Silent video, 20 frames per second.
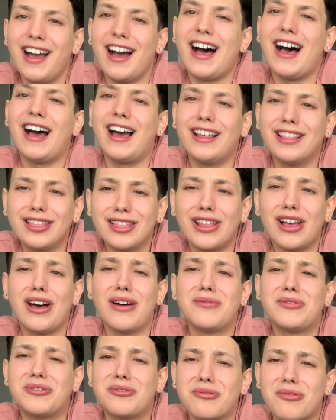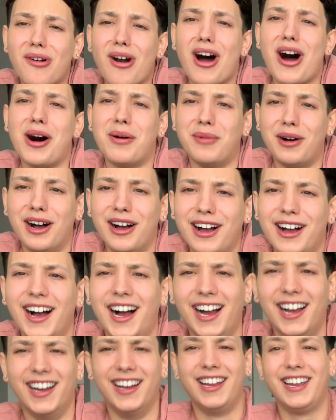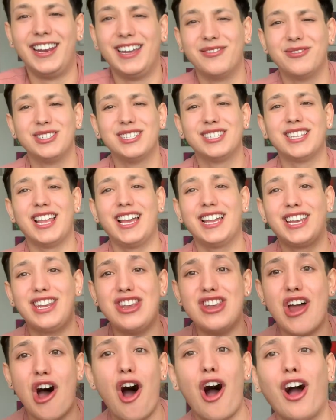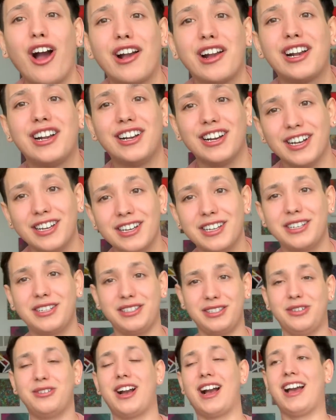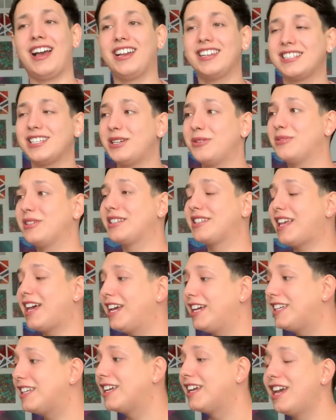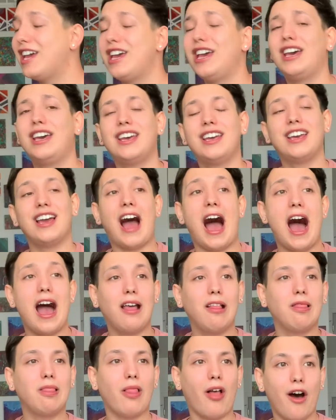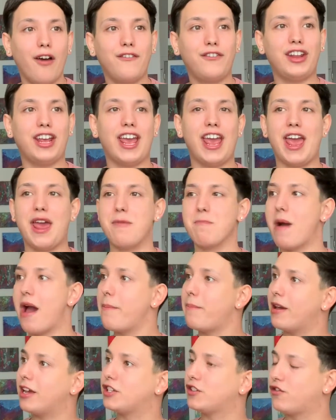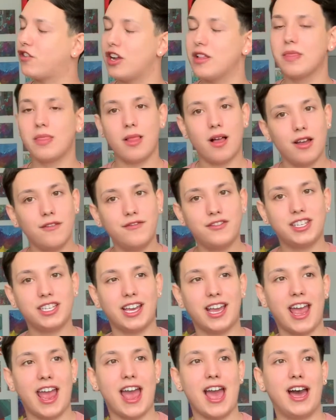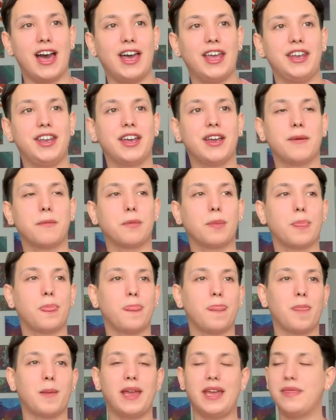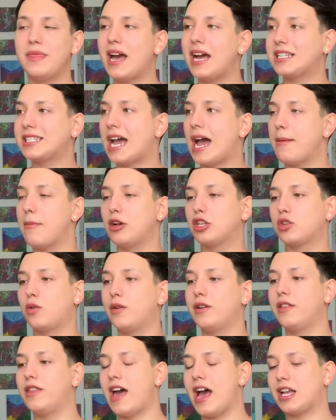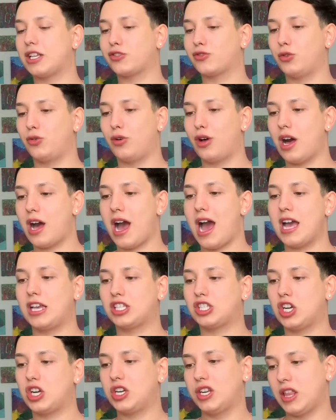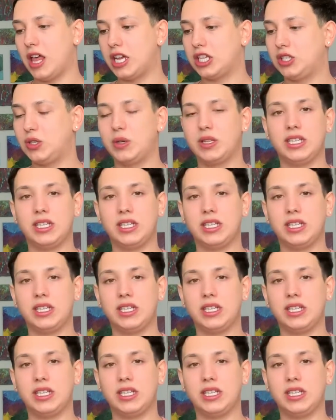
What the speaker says: I love drama. It was like not good, you guys. It was like, I loved it, and my best friend loved it. And in that time I was going to that school, I started like